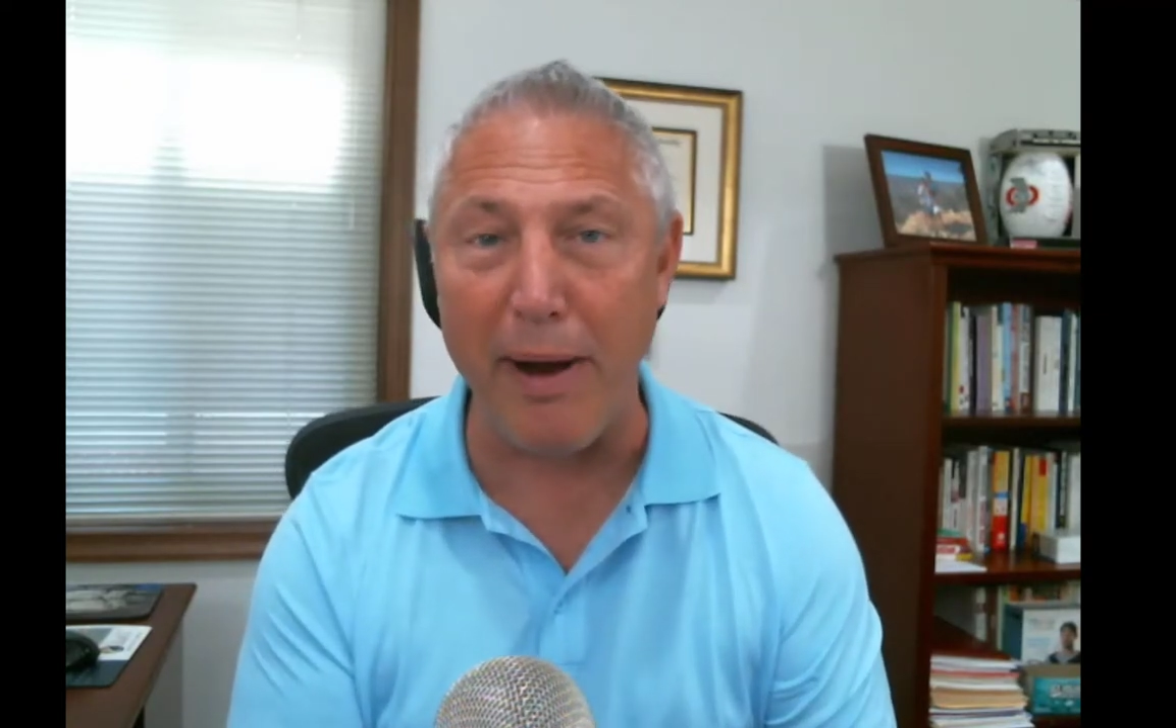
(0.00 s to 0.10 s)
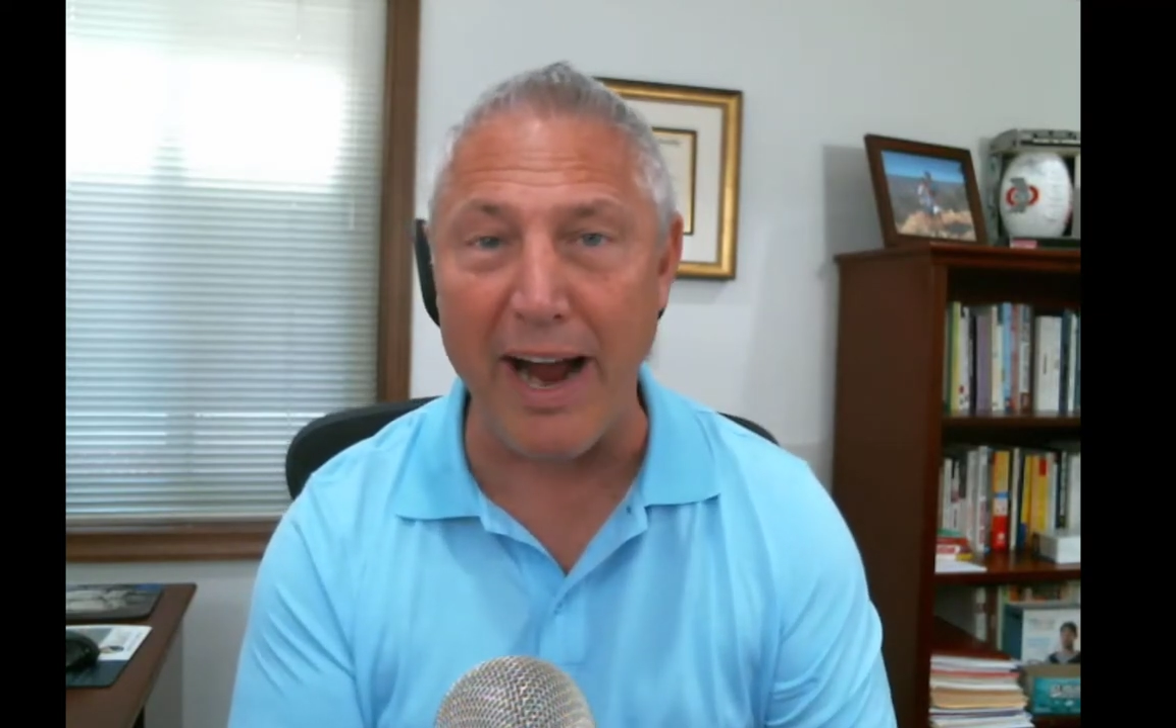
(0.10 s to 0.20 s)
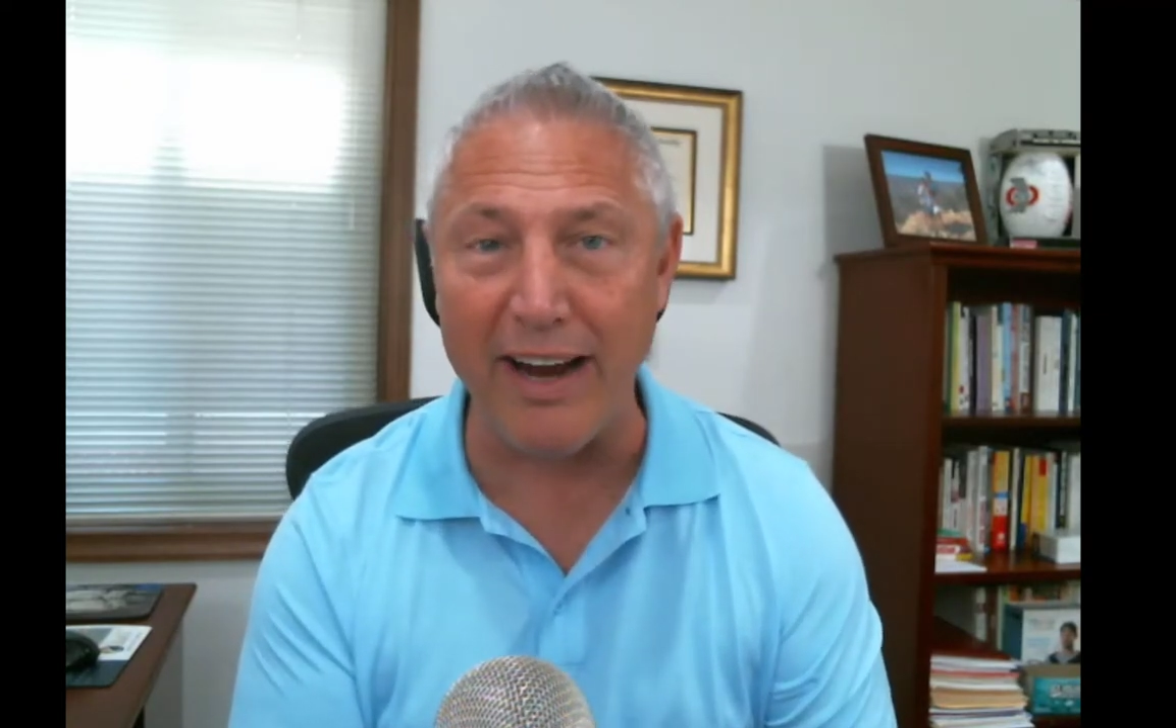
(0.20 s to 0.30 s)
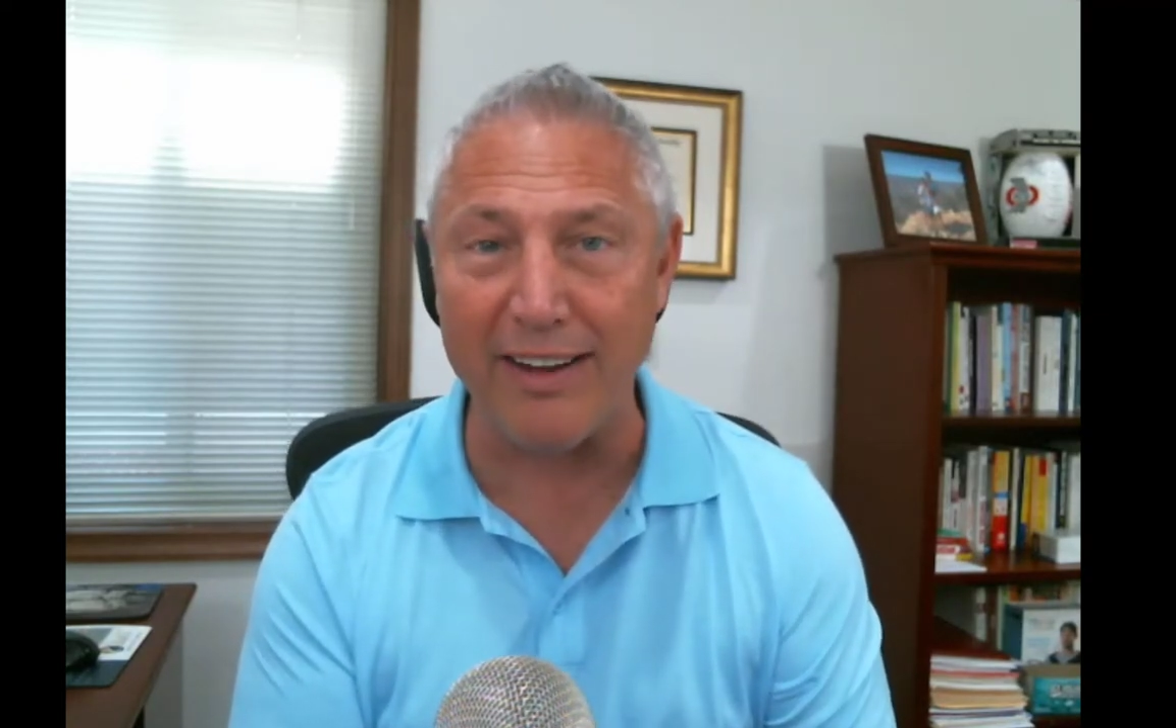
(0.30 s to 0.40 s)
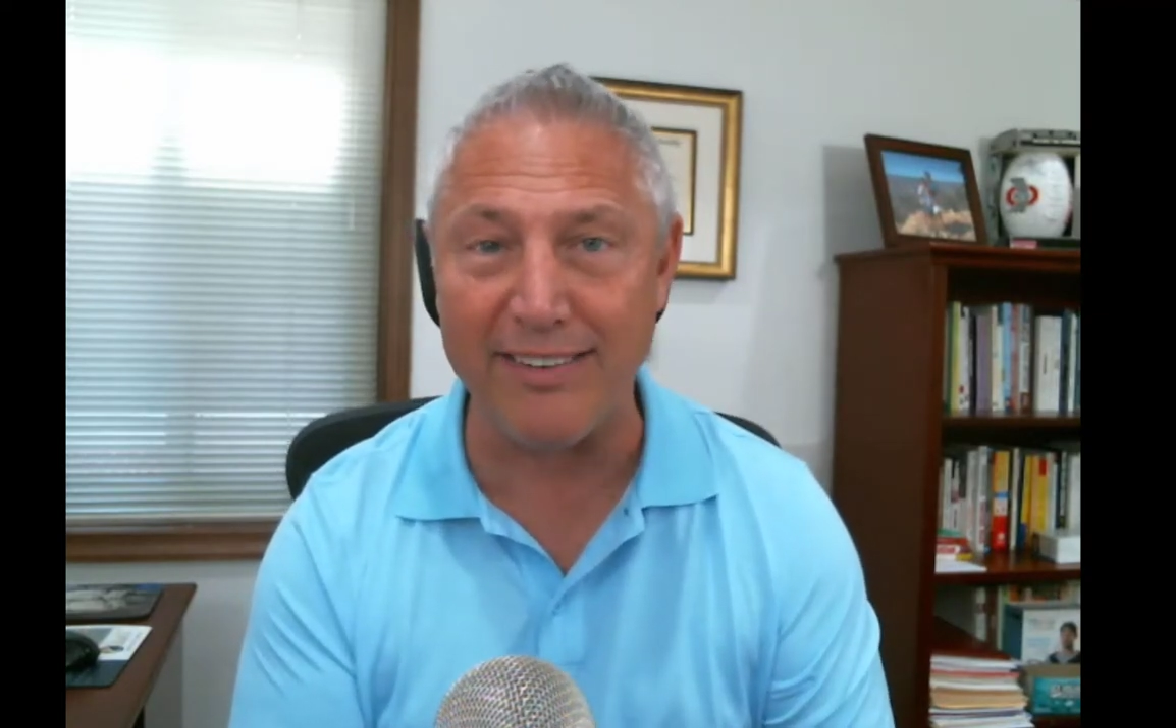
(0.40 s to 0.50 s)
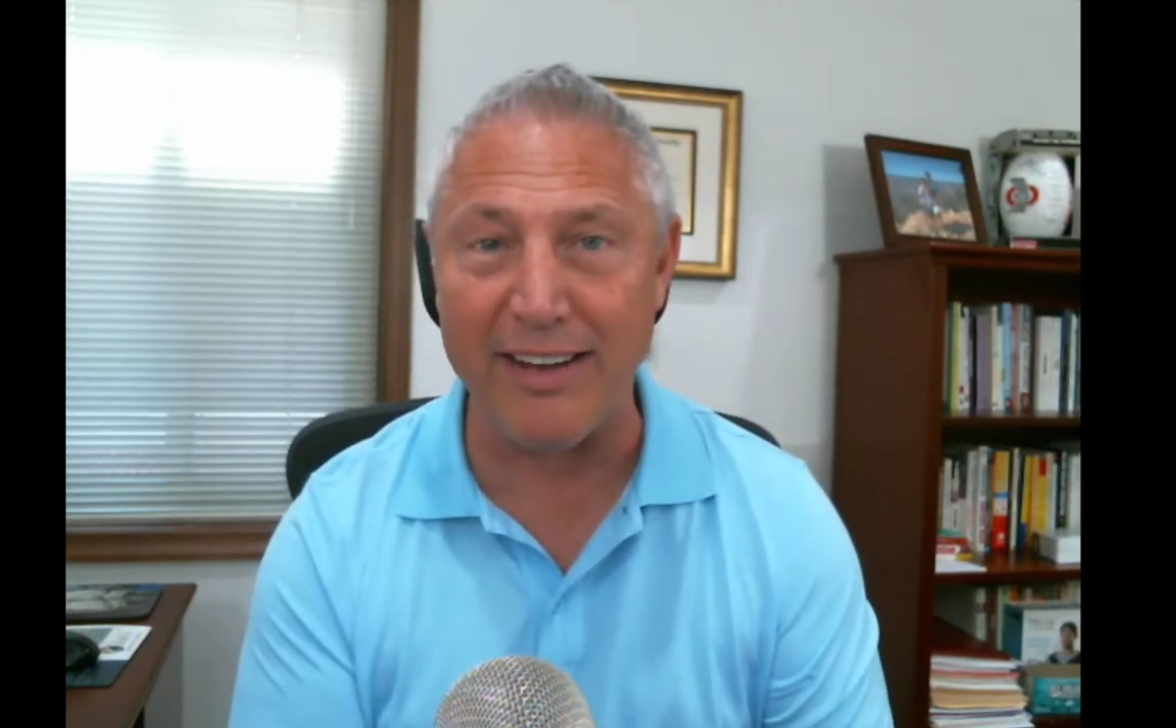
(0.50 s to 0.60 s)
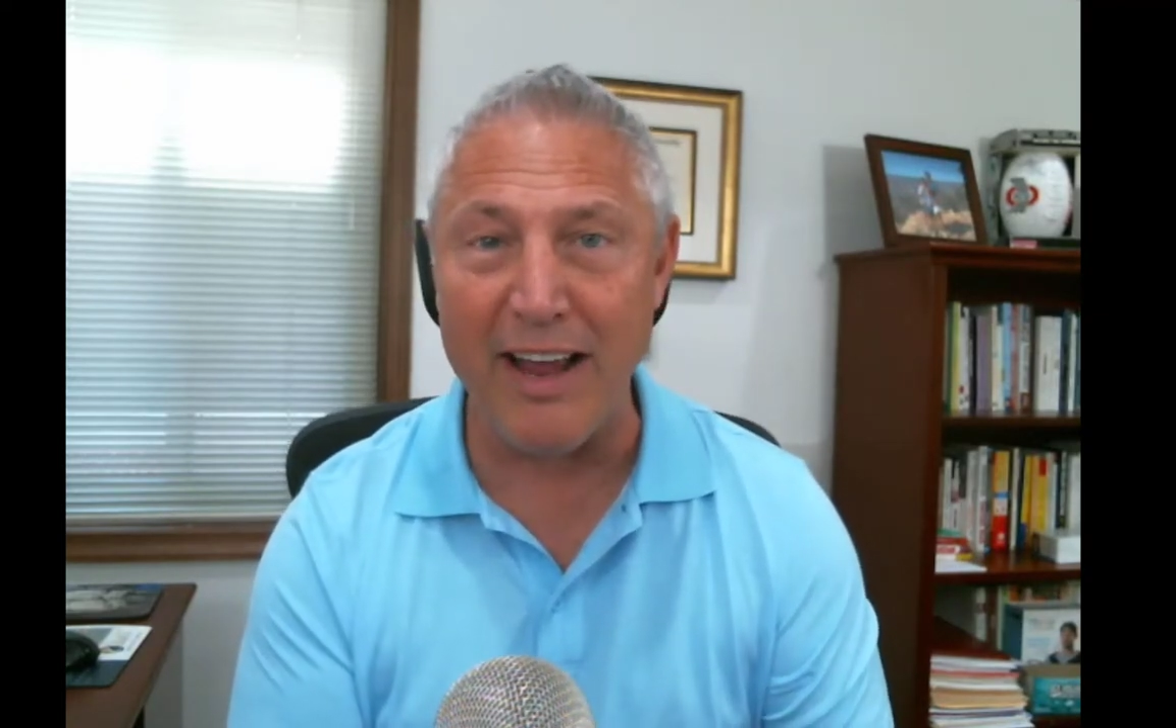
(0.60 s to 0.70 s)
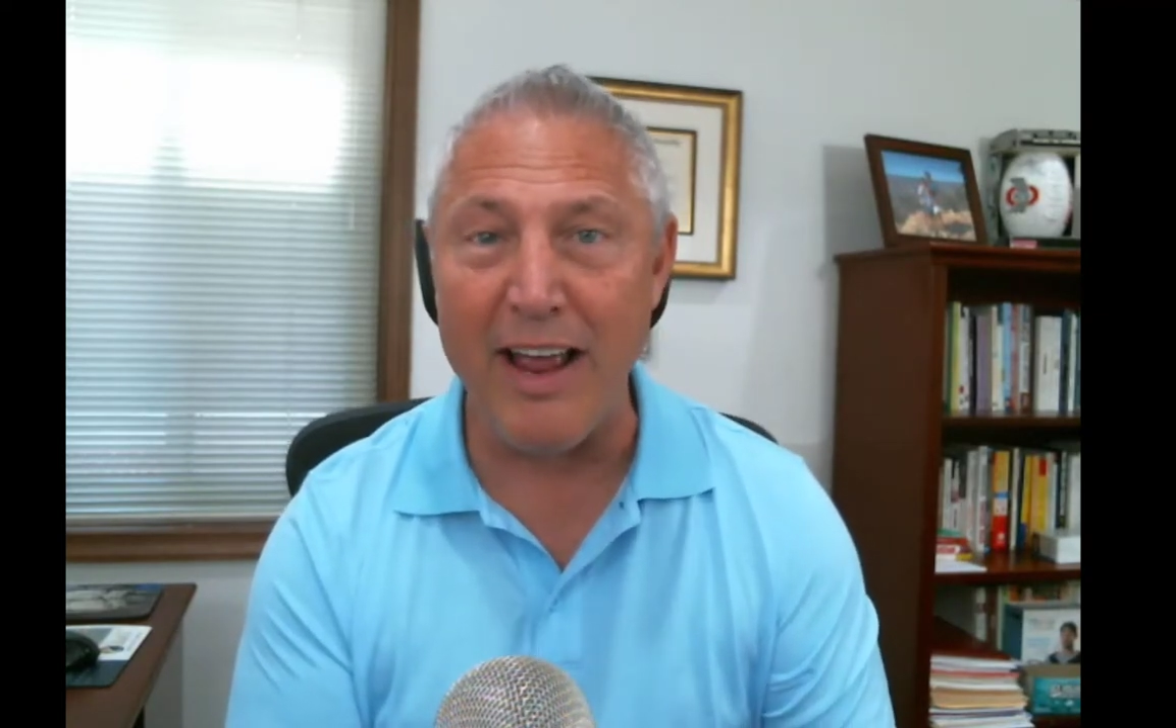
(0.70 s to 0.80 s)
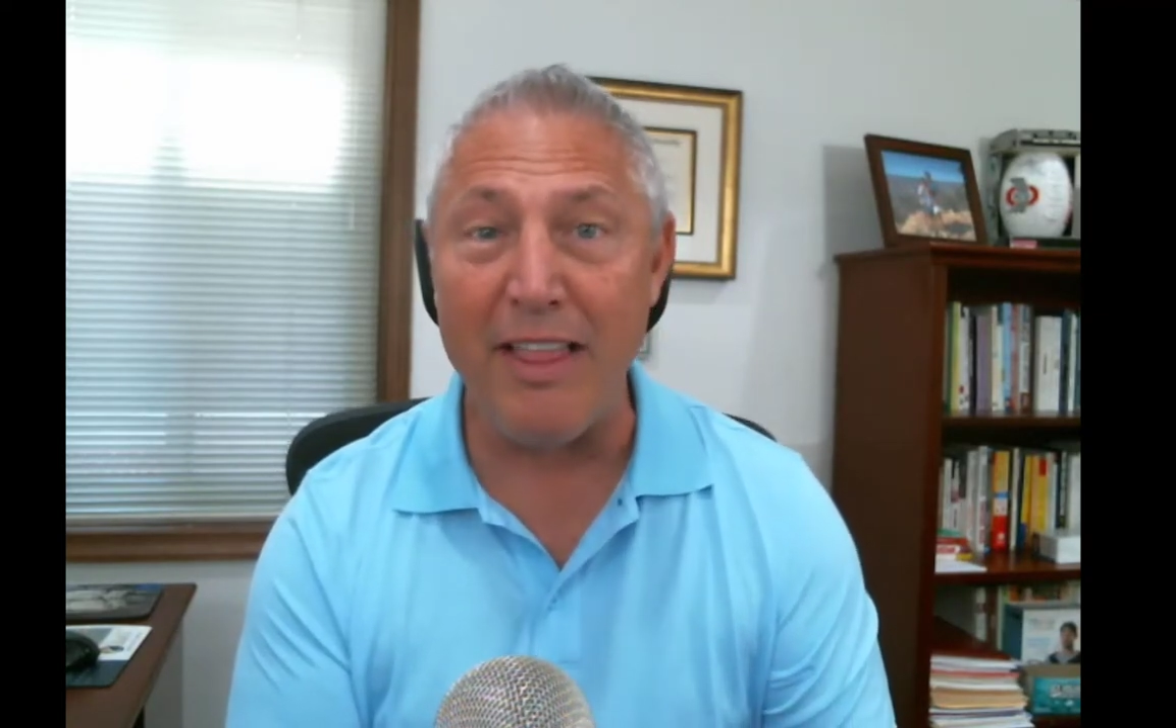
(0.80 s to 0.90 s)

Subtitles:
bias